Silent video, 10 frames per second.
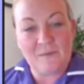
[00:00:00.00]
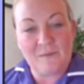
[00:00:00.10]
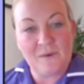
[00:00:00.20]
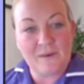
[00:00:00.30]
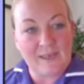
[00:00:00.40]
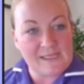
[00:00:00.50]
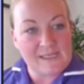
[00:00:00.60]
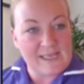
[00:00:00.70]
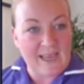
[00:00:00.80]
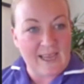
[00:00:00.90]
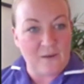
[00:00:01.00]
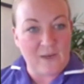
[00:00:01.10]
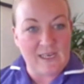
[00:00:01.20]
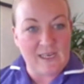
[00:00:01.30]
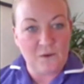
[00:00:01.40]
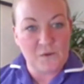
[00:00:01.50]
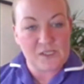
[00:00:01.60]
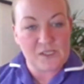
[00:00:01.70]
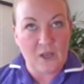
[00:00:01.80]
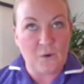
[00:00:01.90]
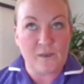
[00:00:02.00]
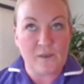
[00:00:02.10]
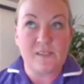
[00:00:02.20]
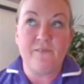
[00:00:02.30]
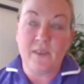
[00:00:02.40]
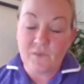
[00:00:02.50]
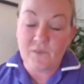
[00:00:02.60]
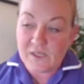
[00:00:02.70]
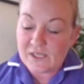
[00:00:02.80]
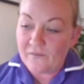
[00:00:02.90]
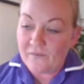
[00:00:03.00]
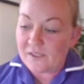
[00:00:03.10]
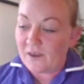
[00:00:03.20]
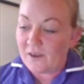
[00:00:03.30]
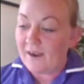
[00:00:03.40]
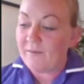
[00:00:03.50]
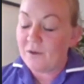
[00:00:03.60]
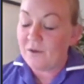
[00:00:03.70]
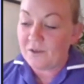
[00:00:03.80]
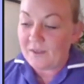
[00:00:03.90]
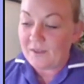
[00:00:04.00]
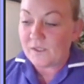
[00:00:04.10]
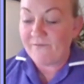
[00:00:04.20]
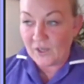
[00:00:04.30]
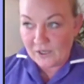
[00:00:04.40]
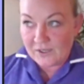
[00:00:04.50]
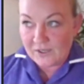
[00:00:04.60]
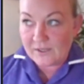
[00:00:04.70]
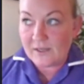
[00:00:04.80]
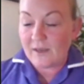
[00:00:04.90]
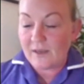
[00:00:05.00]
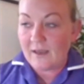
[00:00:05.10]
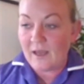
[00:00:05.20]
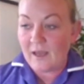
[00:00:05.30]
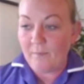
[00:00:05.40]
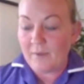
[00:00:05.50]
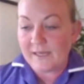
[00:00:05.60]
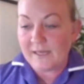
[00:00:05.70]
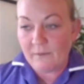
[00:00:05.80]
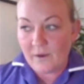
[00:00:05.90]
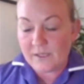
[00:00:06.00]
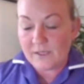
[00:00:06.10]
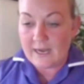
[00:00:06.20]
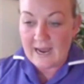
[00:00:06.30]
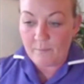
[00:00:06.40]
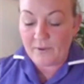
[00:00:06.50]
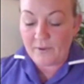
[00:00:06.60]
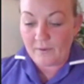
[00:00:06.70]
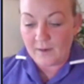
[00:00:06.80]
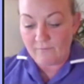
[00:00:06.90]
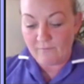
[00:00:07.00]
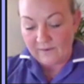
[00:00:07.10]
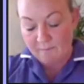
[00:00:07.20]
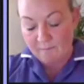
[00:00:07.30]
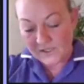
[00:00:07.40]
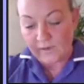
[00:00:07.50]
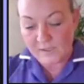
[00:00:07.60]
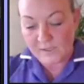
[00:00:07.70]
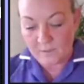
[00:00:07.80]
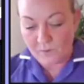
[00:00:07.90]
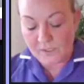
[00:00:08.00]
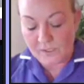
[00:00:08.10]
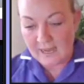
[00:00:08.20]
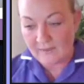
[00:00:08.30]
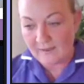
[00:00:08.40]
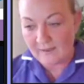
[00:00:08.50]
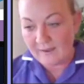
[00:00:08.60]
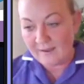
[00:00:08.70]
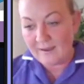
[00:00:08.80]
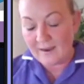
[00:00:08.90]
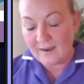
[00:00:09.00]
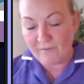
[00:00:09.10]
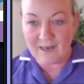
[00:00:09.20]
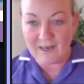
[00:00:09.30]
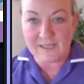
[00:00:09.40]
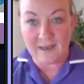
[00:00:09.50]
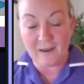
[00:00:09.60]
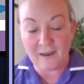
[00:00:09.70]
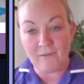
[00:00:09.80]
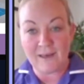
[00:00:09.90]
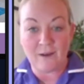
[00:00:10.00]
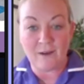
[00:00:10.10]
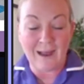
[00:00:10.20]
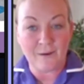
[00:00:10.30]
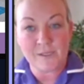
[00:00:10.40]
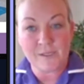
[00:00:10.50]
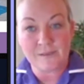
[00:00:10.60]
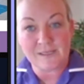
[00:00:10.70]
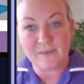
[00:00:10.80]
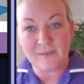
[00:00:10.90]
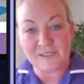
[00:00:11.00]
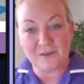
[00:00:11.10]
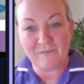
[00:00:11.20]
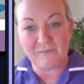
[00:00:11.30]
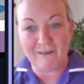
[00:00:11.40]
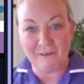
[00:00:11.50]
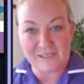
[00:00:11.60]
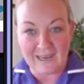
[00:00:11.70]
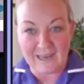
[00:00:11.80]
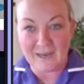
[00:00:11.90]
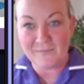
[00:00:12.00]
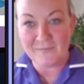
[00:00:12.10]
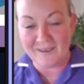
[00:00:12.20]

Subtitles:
like I say, we also, for the voiceovers, sorry, I recorded those first. I downloaded an app. I read from the scripts that we put together. I realised that I can't read out loud, so this took a very long time.